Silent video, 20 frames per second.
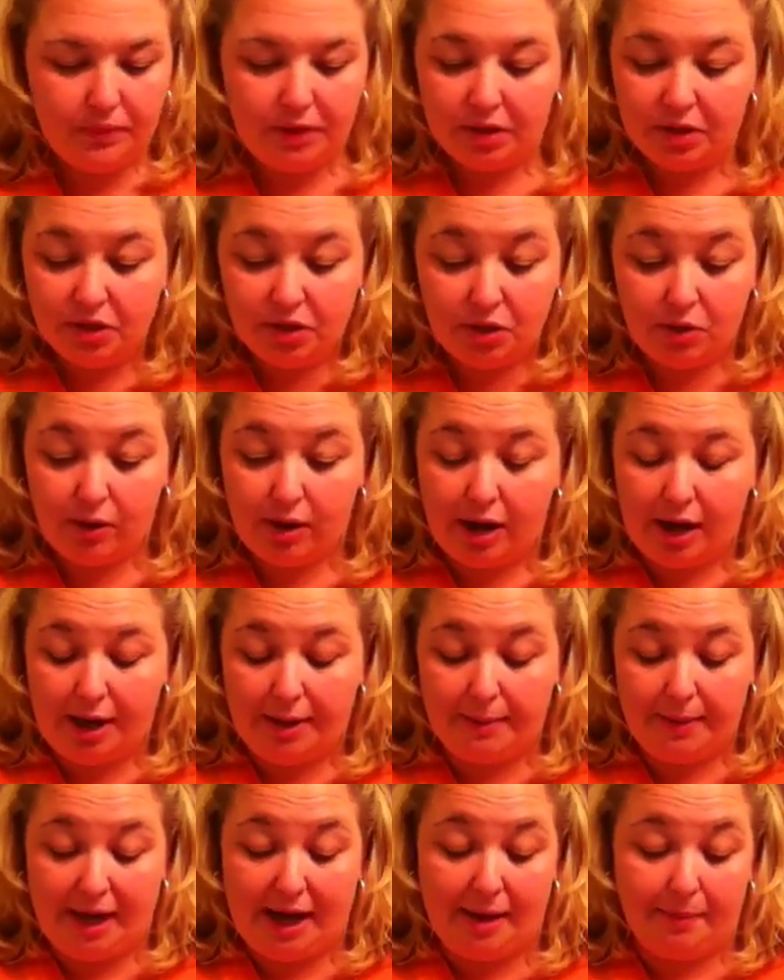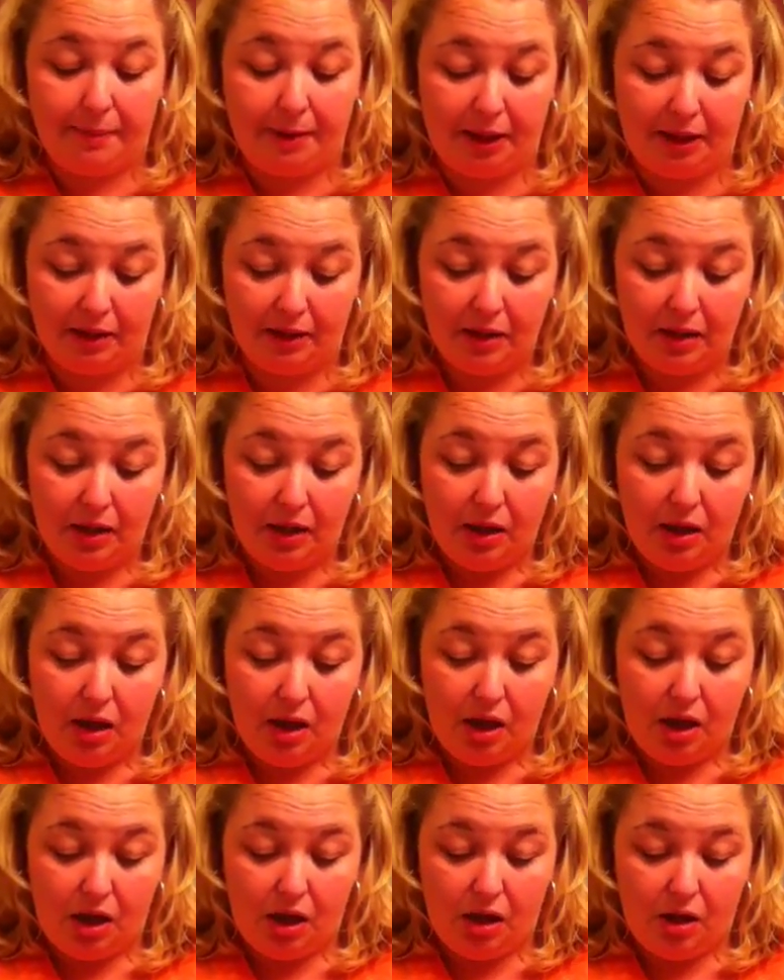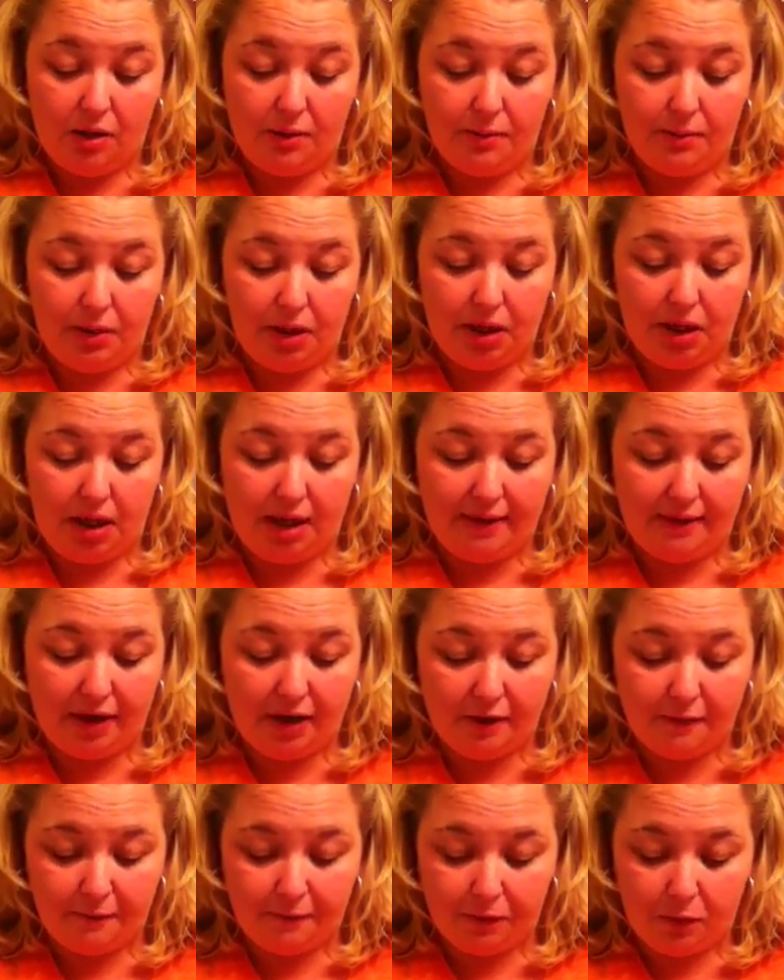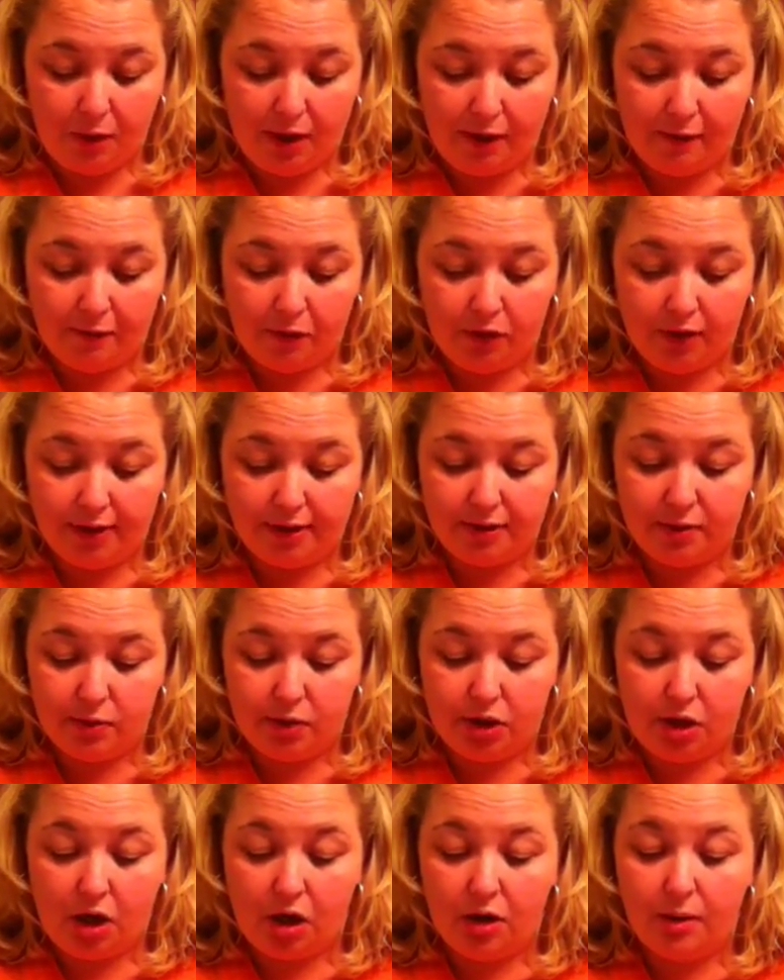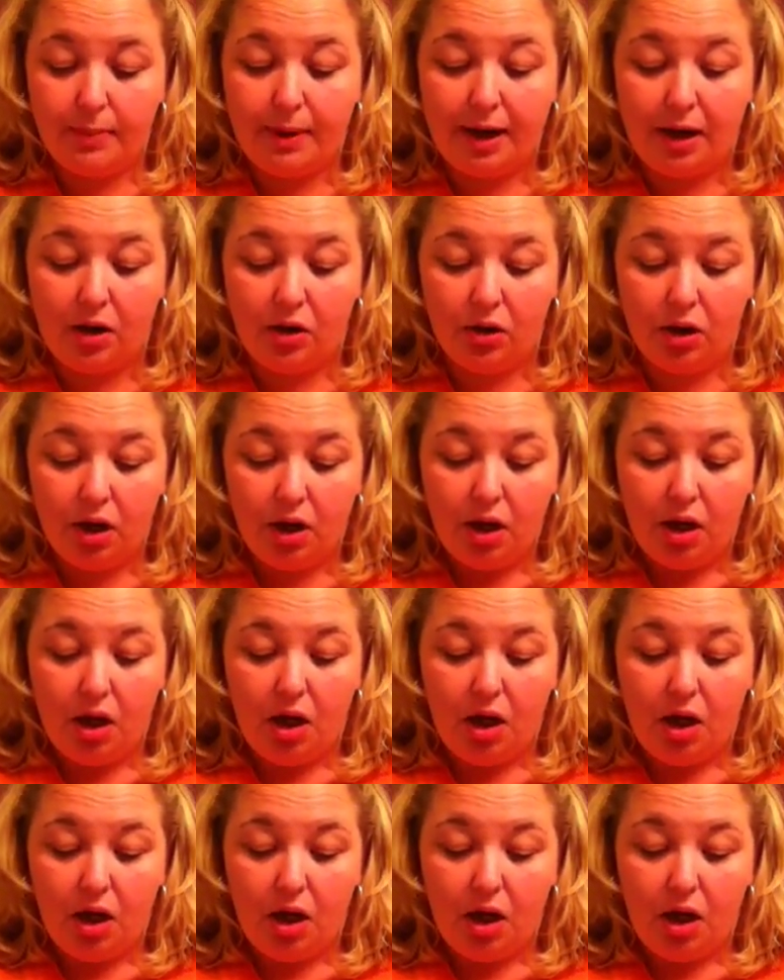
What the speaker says: So I'm happy. I've got quite a few things I want to talk about.